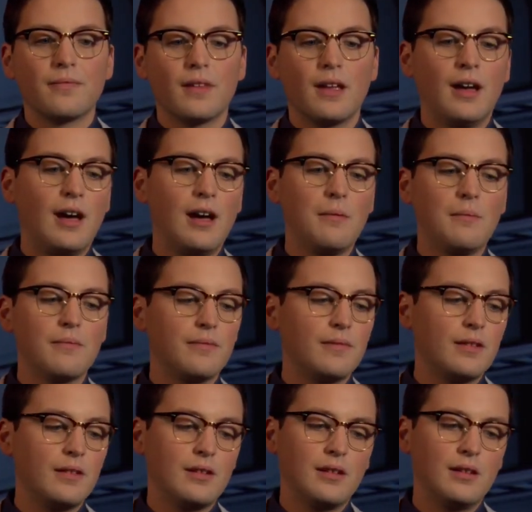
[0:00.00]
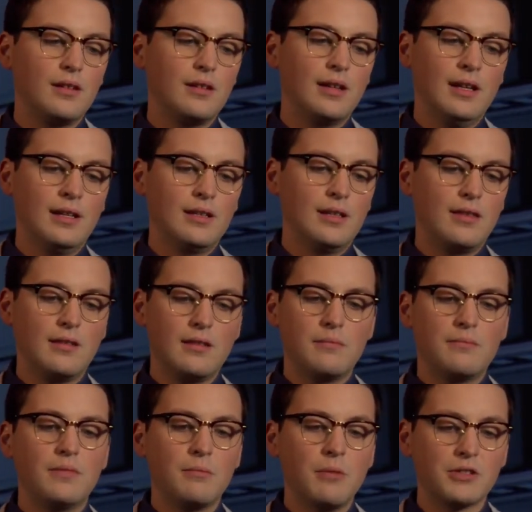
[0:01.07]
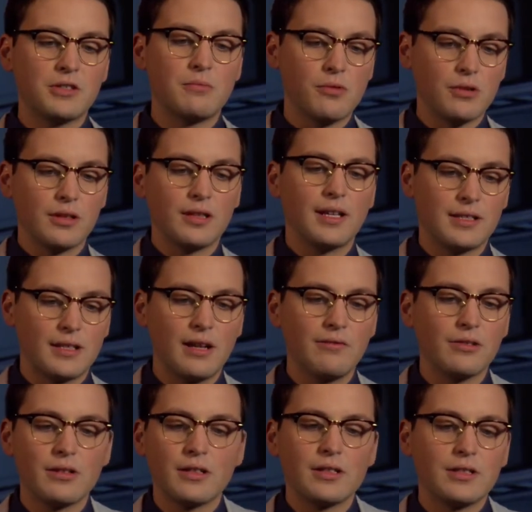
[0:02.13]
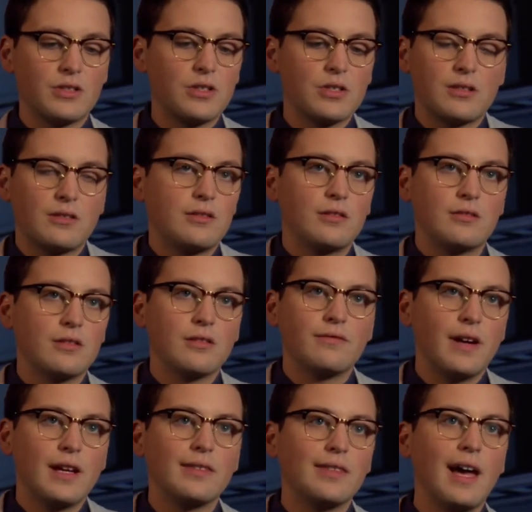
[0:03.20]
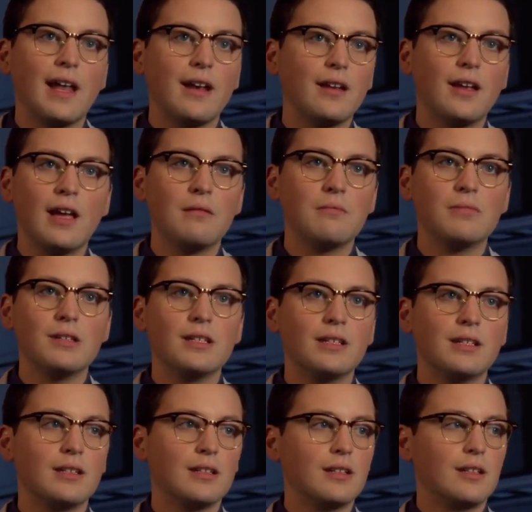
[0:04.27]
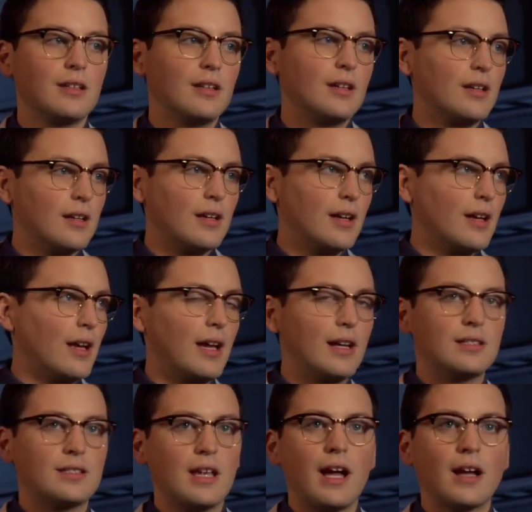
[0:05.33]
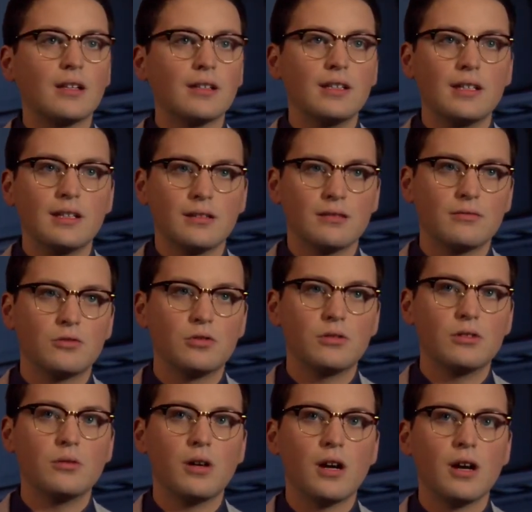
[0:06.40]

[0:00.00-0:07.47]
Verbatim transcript: the most important lesson I've learned is just to fight that and be exactly who you